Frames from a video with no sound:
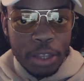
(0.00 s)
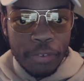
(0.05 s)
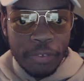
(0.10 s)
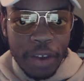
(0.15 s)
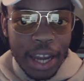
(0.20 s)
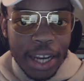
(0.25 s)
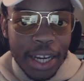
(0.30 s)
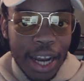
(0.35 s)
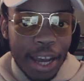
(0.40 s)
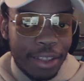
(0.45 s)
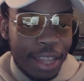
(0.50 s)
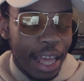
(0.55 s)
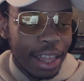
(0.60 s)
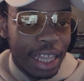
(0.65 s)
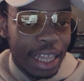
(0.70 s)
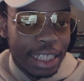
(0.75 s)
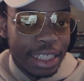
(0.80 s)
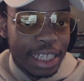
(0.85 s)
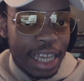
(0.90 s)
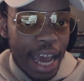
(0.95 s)
You find out
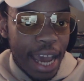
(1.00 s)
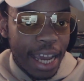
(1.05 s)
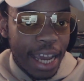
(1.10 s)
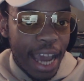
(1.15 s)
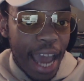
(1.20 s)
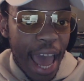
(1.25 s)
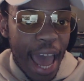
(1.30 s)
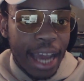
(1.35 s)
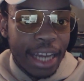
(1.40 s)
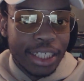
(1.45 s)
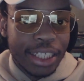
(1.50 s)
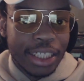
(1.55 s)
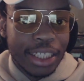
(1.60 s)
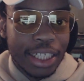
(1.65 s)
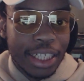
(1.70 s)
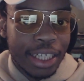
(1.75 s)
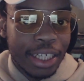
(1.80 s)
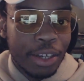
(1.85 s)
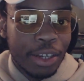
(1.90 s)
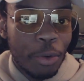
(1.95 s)
that this guy
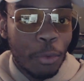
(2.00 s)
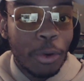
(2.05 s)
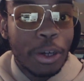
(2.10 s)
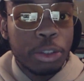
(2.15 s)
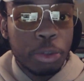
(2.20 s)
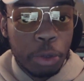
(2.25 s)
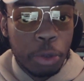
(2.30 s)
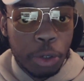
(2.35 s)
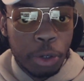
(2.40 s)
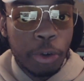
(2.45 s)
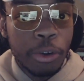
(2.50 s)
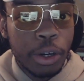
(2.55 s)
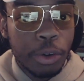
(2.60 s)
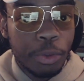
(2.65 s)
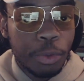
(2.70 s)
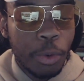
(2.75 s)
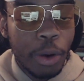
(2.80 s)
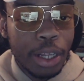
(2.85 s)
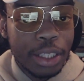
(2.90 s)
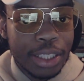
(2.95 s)
actually was
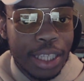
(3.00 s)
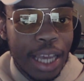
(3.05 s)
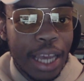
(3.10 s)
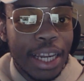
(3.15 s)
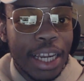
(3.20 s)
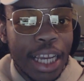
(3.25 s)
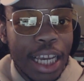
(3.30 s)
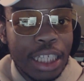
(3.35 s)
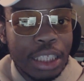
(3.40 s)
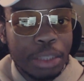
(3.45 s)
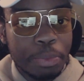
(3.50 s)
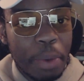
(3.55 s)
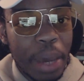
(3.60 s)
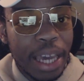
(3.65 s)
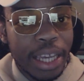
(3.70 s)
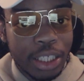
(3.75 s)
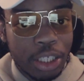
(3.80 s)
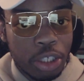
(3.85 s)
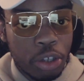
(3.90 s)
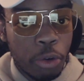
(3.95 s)
recruited once and he's
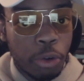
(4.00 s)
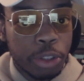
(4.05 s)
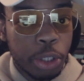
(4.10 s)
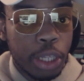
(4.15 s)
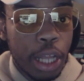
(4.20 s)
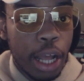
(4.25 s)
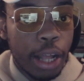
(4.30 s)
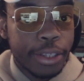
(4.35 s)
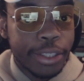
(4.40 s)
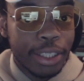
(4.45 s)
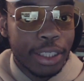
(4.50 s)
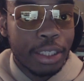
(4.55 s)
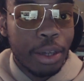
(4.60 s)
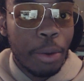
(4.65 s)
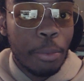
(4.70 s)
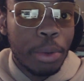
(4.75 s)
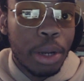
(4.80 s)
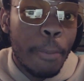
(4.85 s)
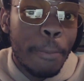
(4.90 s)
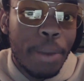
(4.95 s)
paying his $200 to
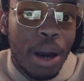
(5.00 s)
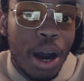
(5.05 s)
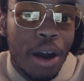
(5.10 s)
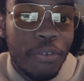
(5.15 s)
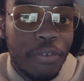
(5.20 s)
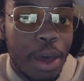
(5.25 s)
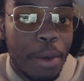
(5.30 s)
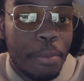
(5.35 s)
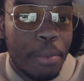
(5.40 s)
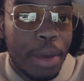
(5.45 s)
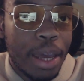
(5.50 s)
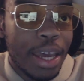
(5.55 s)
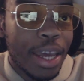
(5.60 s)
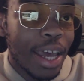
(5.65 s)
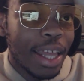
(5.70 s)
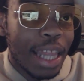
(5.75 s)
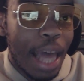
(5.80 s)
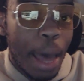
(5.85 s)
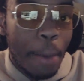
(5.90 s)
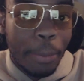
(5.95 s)
someone above him.
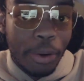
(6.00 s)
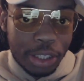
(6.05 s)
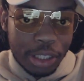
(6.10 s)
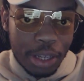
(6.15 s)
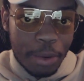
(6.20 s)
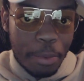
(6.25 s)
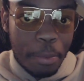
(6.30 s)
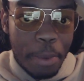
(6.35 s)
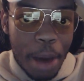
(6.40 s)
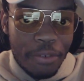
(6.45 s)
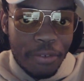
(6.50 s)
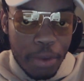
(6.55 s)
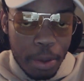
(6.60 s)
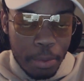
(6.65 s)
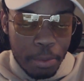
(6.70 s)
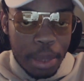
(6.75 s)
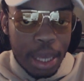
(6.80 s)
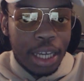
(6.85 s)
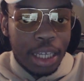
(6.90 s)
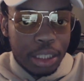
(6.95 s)
That person above
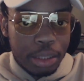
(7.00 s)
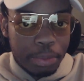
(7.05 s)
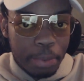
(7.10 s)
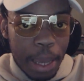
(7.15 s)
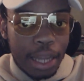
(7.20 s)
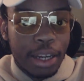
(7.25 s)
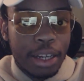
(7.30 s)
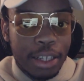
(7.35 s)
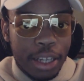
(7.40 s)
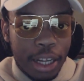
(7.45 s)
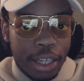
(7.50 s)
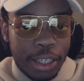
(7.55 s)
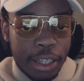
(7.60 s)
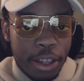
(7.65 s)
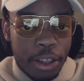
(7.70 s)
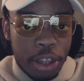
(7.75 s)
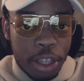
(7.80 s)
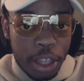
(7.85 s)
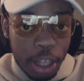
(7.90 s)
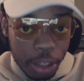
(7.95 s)
him is paying
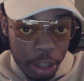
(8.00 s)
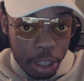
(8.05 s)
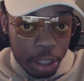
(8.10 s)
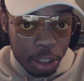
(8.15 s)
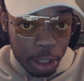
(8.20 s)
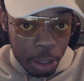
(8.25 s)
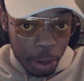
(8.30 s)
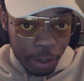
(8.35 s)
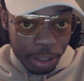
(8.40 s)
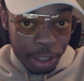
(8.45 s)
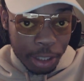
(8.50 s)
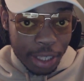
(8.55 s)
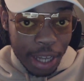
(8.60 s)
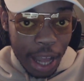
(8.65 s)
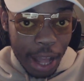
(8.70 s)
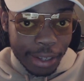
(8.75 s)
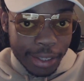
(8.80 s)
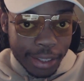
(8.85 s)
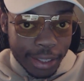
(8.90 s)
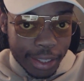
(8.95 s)
another
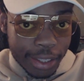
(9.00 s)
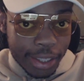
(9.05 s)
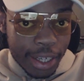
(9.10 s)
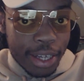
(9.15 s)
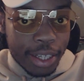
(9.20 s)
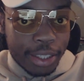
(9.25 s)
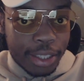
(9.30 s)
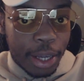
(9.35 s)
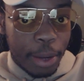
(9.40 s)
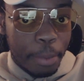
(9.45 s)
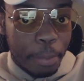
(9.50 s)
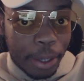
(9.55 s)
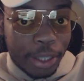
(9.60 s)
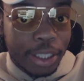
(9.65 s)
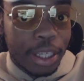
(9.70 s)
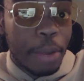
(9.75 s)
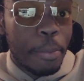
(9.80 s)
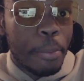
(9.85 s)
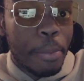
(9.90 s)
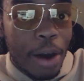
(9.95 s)
$200 to a
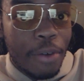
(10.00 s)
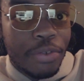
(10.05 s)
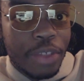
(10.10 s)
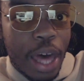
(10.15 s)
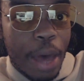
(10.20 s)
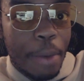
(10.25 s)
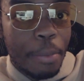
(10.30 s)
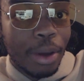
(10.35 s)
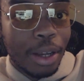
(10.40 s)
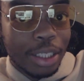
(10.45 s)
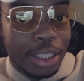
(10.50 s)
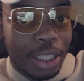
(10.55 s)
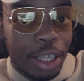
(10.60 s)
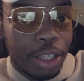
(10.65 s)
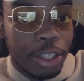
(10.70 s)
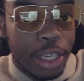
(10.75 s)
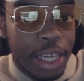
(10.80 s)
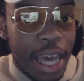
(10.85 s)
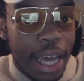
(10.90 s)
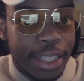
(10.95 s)
person above them
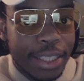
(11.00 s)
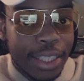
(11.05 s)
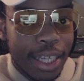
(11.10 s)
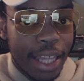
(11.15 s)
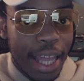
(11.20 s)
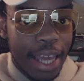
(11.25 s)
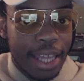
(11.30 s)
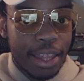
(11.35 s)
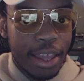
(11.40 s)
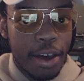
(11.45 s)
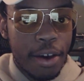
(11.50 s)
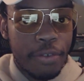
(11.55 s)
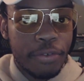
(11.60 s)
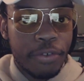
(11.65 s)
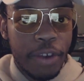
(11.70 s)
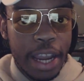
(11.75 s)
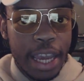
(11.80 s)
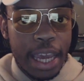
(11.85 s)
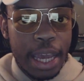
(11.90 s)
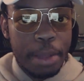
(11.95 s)
until you get to like the
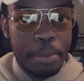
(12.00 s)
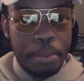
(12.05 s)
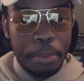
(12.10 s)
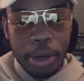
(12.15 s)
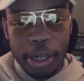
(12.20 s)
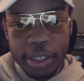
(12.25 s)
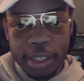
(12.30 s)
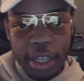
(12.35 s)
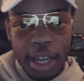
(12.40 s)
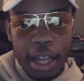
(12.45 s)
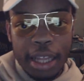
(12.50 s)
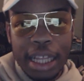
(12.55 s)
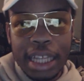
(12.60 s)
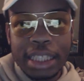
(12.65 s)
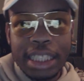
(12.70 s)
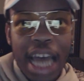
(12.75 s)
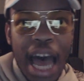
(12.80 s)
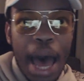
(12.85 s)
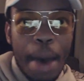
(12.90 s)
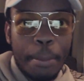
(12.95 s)
freaking person on
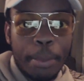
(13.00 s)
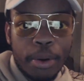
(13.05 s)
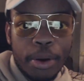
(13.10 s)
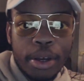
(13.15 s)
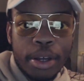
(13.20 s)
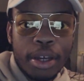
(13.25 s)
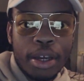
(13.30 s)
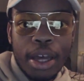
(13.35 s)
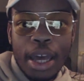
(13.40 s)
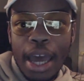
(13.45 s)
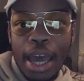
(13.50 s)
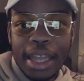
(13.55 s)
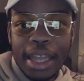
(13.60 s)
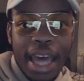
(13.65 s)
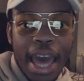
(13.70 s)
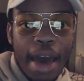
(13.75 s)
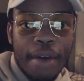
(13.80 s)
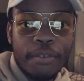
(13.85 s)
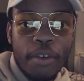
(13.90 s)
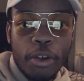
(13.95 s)
the top.
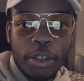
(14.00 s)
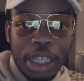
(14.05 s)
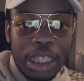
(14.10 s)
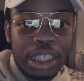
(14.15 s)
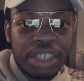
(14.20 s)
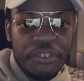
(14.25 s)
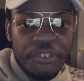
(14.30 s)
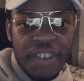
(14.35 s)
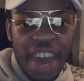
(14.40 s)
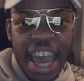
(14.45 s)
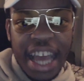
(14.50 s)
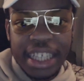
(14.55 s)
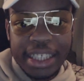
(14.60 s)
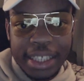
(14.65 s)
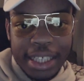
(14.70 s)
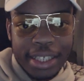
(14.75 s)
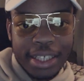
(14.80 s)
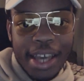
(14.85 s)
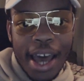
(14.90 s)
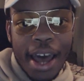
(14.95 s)
And they have all these
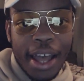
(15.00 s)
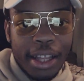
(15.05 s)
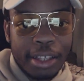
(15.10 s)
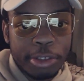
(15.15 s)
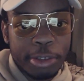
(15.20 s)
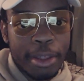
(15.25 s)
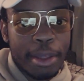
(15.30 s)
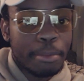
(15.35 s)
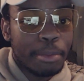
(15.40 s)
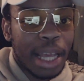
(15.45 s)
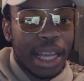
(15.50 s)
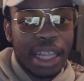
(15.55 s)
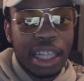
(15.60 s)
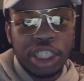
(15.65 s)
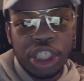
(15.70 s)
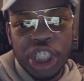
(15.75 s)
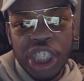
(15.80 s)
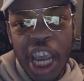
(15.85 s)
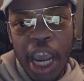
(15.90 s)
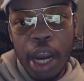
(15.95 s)
fancy titles for them,
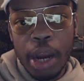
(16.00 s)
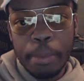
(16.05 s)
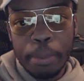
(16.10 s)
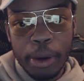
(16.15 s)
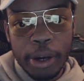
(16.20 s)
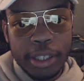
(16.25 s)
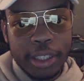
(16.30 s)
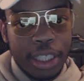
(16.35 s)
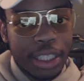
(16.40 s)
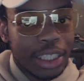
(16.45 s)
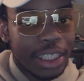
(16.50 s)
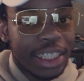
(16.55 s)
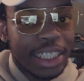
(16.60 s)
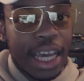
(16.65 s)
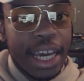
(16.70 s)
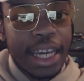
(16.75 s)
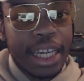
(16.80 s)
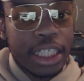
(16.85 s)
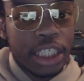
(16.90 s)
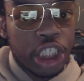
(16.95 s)
like the chairperson,
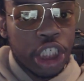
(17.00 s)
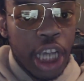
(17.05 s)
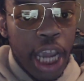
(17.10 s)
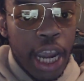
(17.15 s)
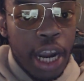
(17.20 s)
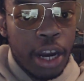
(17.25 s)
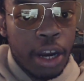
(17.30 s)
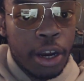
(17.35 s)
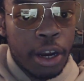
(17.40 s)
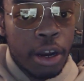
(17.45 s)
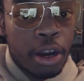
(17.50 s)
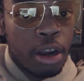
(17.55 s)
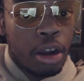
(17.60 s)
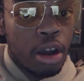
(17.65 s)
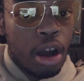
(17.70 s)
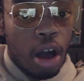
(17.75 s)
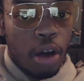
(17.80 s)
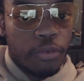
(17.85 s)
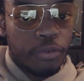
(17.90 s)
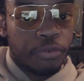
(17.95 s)
second chair,
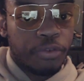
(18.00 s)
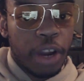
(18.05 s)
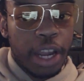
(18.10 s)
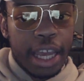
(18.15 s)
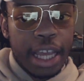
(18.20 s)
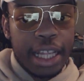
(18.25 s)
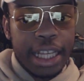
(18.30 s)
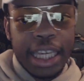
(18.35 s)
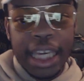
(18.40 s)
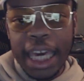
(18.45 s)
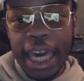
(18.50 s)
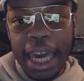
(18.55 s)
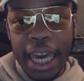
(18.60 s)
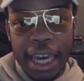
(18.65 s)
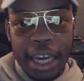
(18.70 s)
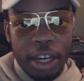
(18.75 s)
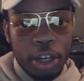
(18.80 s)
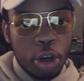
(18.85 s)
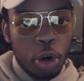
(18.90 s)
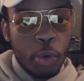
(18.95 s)
freaking
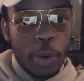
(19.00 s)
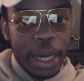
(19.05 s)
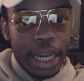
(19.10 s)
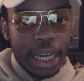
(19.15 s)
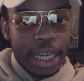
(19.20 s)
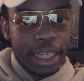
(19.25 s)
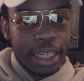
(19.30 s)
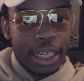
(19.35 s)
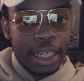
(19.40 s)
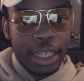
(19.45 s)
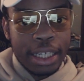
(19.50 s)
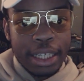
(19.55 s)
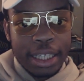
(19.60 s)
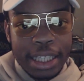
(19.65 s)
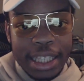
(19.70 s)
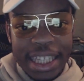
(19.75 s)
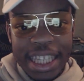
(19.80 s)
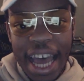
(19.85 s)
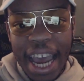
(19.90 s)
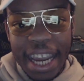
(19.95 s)
king, queen,
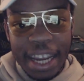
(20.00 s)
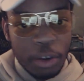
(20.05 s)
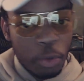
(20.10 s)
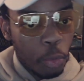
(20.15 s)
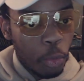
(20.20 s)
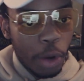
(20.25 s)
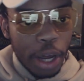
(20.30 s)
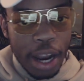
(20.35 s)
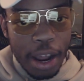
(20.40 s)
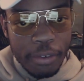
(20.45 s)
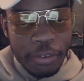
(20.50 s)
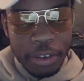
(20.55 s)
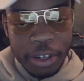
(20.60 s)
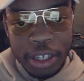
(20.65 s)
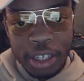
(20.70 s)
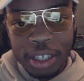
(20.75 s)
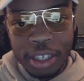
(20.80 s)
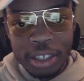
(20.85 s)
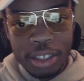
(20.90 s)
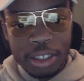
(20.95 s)
knight,
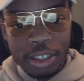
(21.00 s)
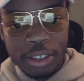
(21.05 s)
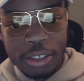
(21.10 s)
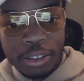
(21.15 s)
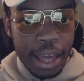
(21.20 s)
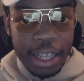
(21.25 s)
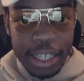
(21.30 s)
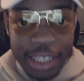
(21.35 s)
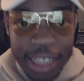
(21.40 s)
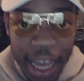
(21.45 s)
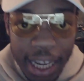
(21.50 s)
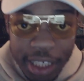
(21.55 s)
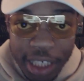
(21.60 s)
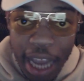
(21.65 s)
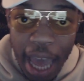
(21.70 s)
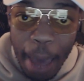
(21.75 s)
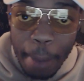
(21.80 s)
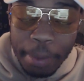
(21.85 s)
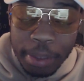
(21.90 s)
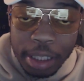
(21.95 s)
whatever. And this
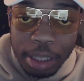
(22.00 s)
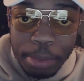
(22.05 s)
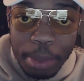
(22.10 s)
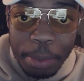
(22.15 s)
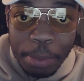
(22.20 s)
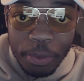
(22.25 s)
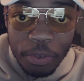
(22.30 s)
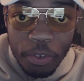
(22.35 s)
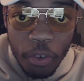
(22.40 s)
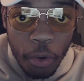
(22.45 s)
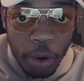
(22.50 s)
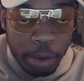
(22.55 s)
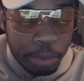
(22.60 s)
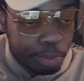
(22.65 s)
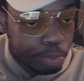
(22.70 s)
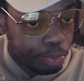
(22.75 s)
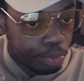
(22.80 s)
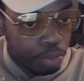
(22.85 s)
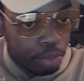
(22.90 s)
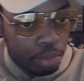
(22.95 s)
actually happened to me before.
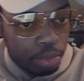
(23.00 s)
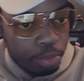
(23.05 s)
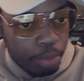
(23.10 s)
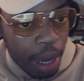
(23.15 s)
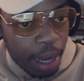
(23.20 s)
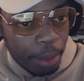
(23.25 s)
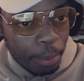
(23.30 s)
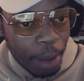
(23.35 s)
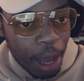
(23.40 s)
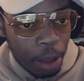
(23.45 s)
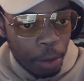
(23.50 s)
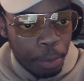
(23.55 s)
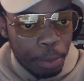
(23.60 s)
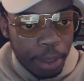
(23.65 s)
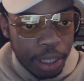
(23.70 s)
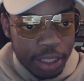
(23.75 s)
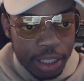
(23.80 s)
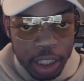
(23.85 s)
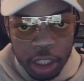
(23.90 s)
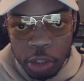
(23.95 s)
Minding my
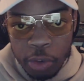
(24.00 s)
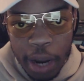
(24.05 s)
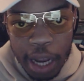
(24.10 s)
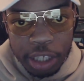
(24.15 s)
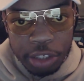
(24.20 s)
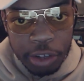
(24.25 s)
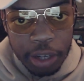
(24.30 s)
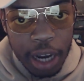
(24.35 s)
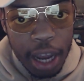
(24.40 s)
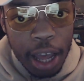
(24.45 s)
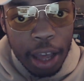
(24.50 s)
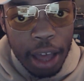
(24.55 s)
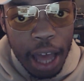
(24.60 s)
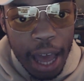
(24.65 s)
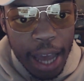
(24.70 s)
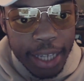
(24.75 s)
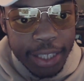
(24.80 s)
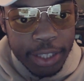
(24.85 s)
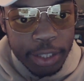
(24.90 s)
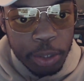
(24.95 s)
own business, graduated out of
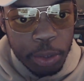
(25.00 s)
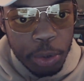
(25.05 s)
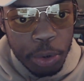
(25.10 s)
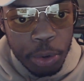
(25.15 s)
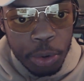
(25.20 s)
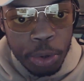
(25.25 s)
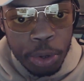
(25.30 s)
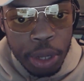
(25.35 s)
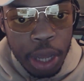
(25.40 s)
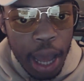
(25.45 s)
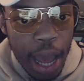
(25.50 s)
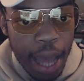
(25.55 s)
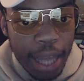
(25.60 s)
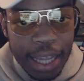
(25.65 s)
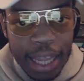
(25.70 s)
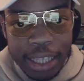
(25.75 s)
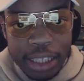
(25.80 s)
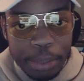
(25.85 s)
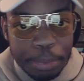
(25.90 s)
high school. I